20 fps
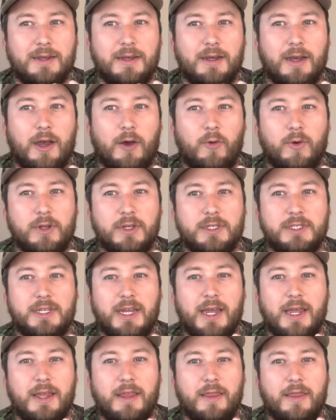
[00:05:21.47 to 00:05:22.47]
I wouldn't
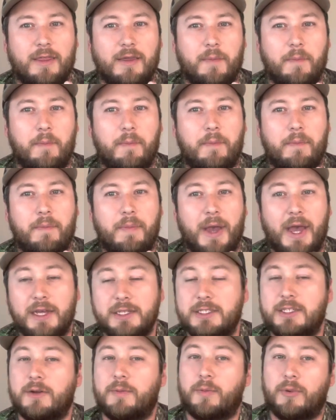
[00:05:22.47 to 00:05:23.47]
say the
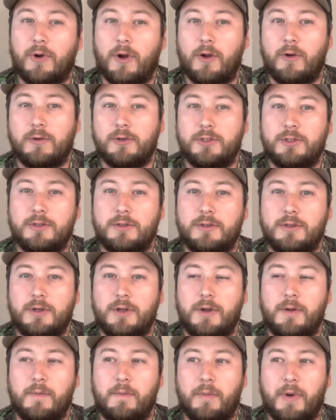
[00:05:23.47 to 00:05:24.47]
best approach,
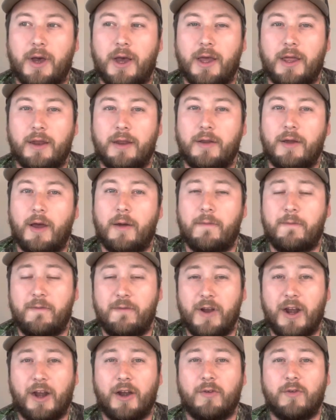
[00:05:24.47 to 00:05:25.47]
but a
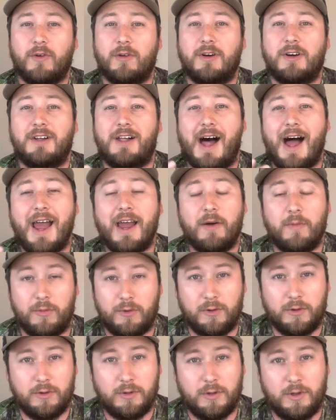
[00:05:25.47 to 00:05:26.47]
very
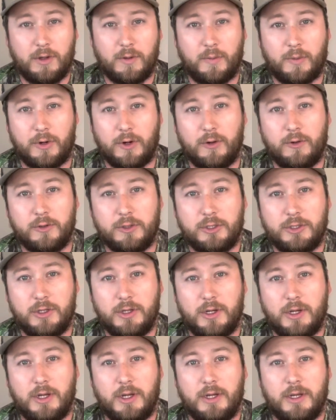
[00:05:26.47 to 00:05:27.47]
reliable approach
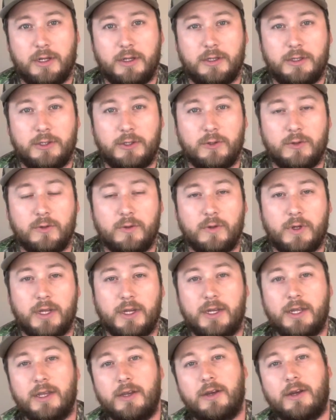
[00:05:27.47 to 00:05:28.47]
to
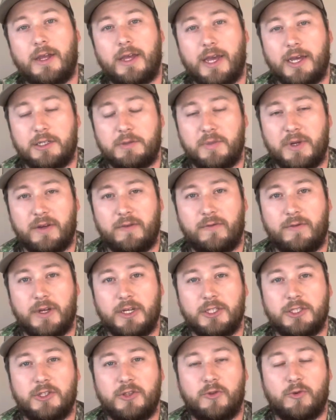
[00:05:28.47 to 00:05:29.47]
continue to catch big
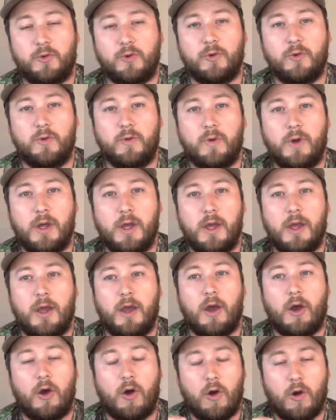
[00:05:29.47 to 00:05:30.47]
fish through
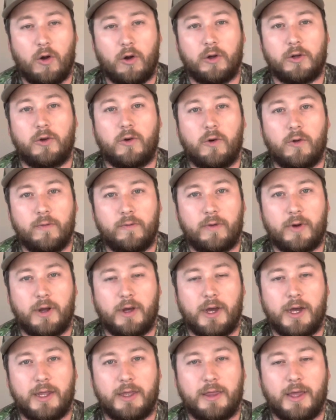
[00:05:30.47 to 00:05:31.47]
a hard cold front
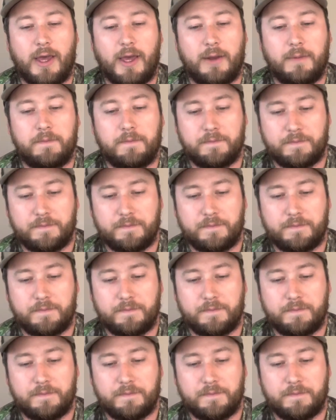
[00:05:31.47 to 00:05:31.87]
like that.